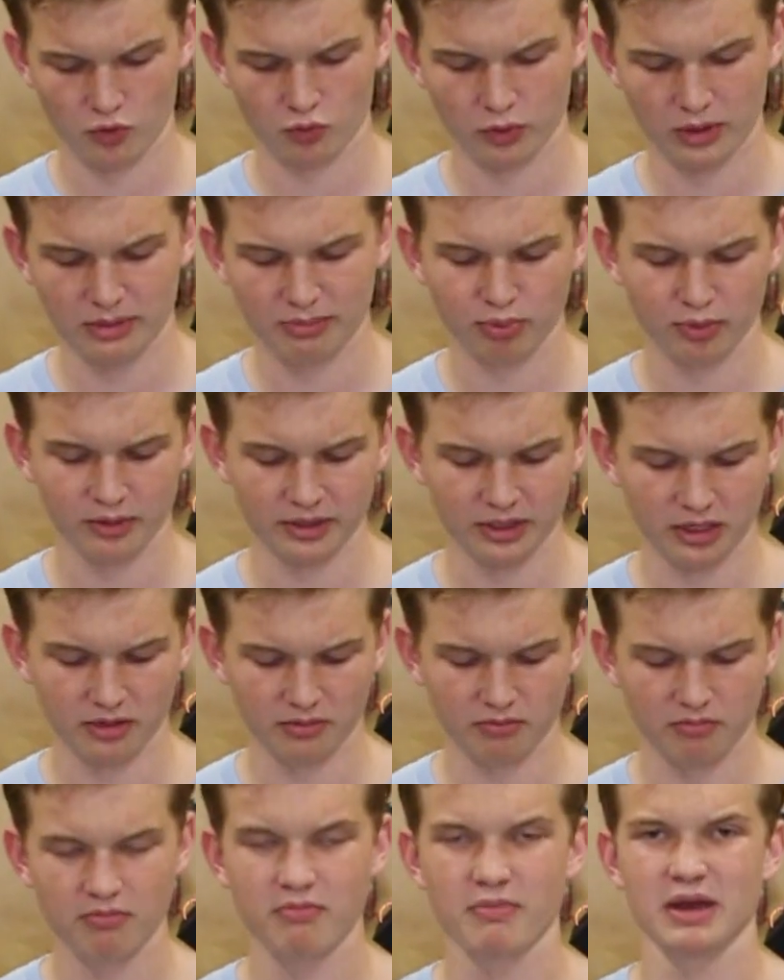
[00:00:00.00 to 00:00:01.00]
reprinted
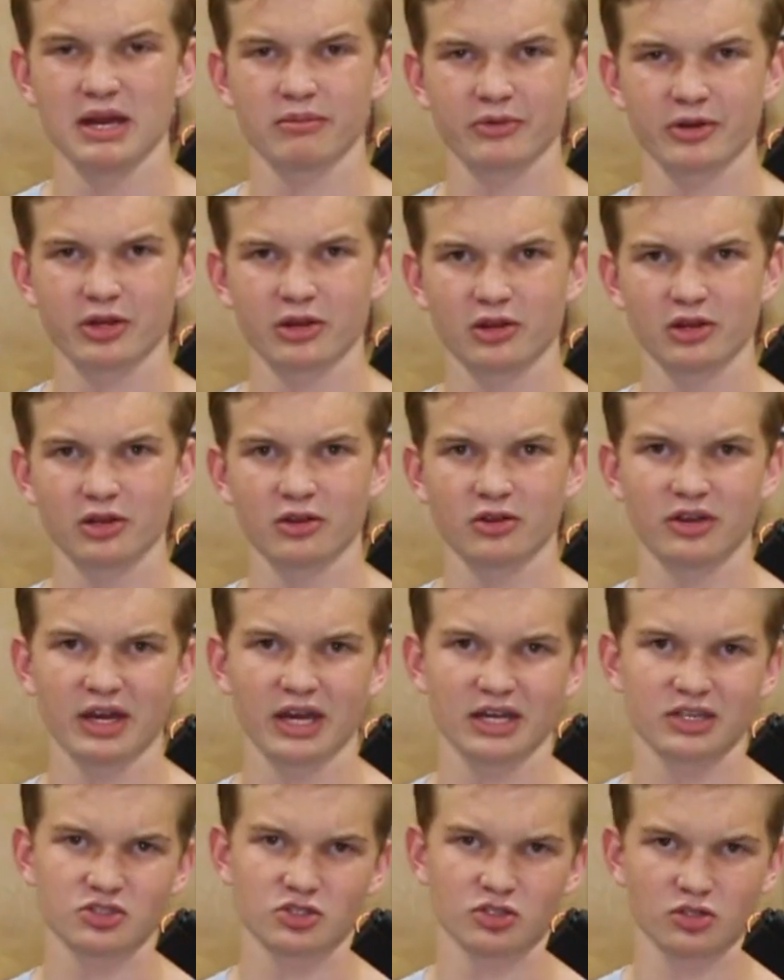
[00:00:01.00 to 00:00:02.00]
them, made them look a little
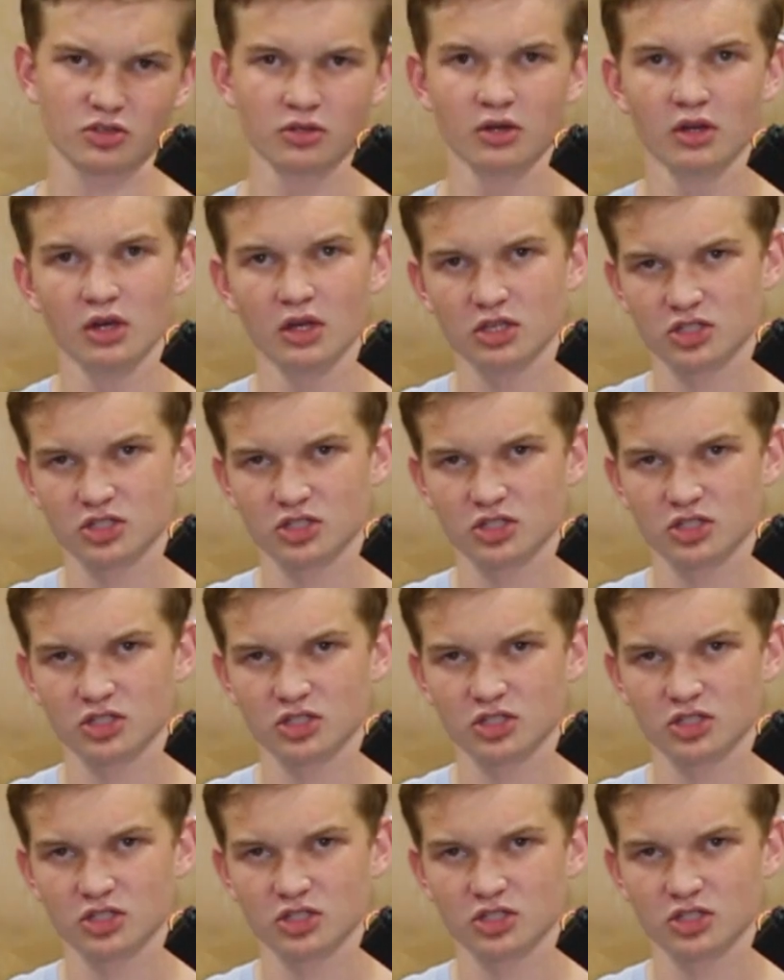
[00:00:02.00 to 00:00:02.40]
nicer,